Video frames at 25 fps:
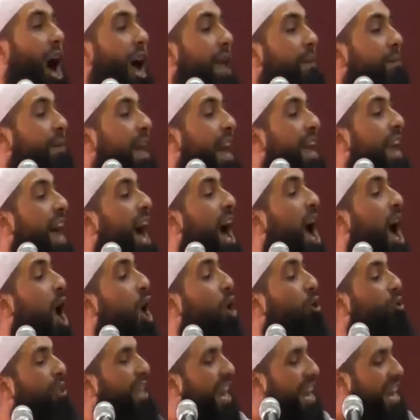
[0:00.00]
I'm gonna
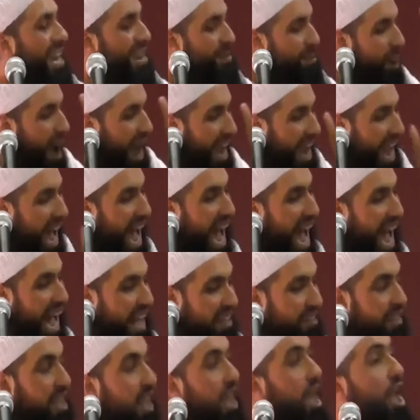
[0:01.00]
hold it in my
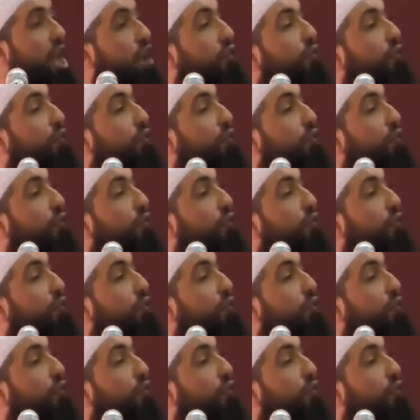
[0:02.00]
heart.